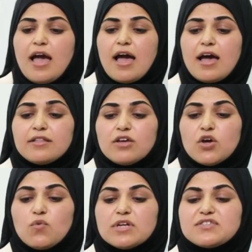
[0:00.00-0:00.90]
And
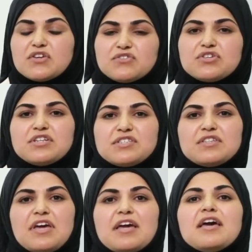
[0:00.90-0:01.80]
what's
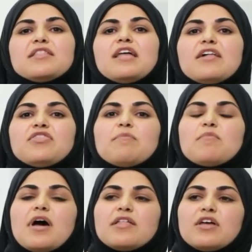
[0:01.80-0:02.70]
interesting, that
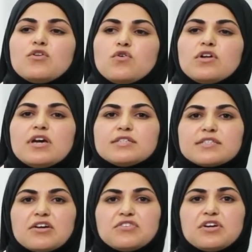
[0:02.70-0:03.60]
the nuclear
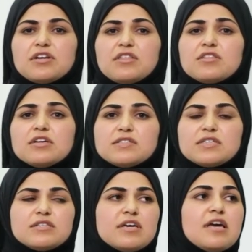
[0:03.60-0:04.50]
scattering length
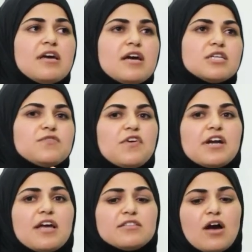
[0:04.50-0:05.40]
density is
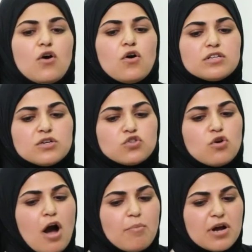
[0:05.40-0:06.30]
variant according to
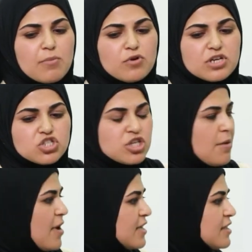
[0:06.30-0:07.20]
a parabolic
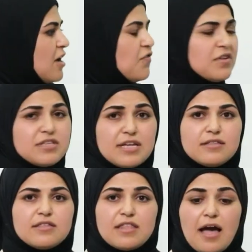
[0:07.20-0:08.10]
shape as I
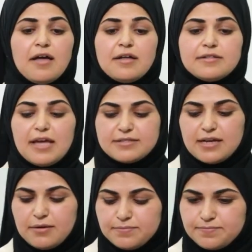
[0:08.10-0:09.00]
fitted the data.